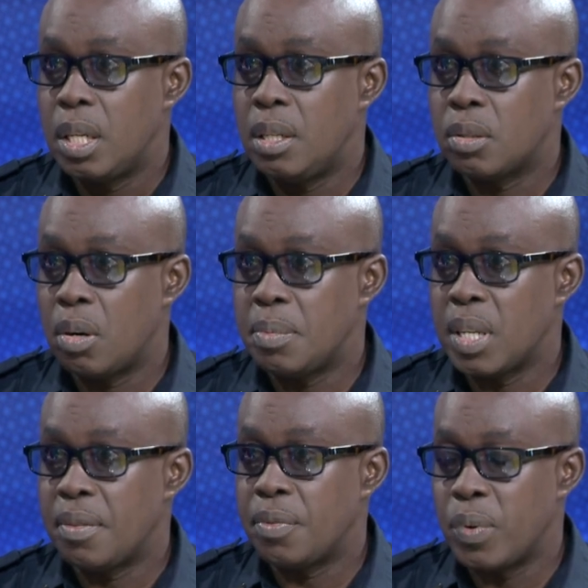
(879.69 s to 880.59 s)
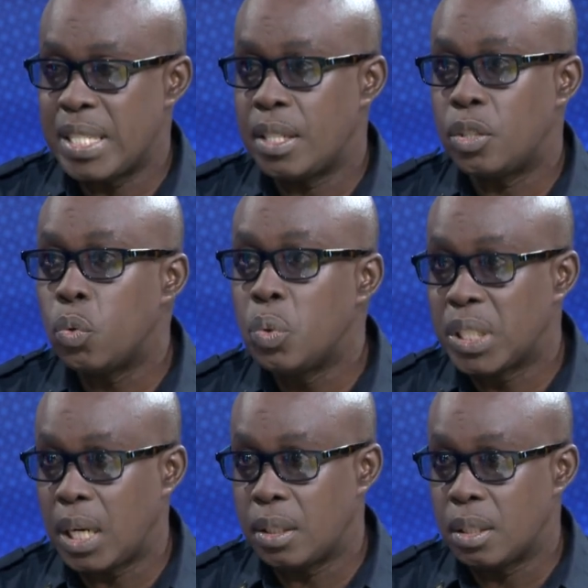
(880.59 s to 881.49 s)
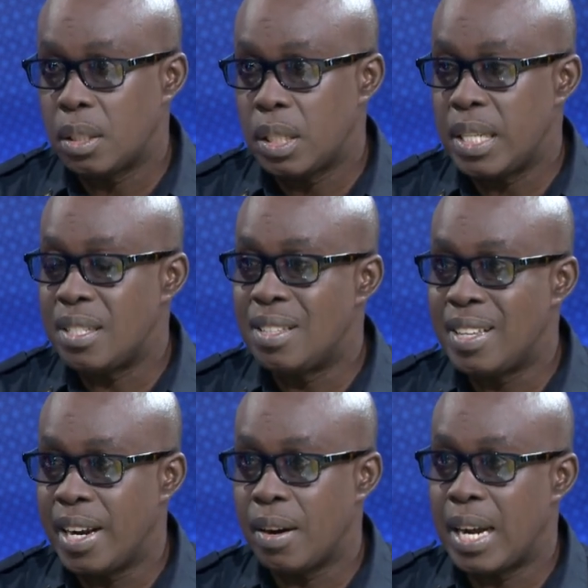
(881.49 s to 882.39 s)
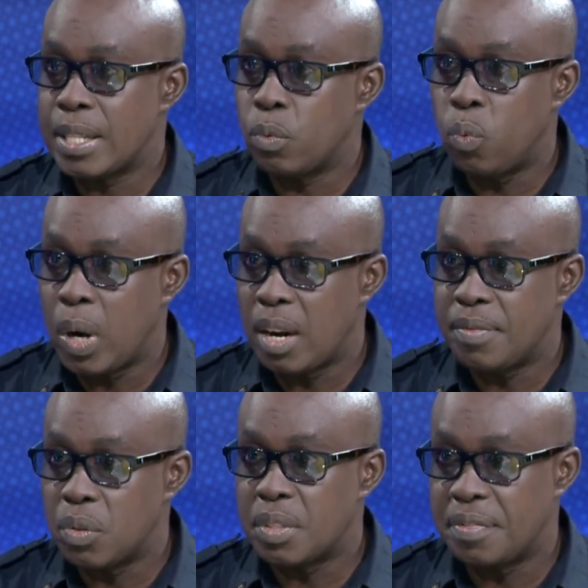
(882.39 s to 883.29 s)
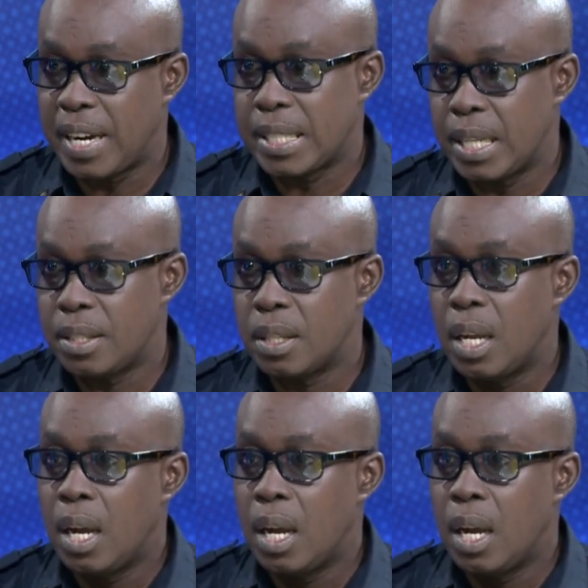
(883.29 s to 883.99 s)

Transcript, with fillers: in terms of restitution yes. is there as one of those factors.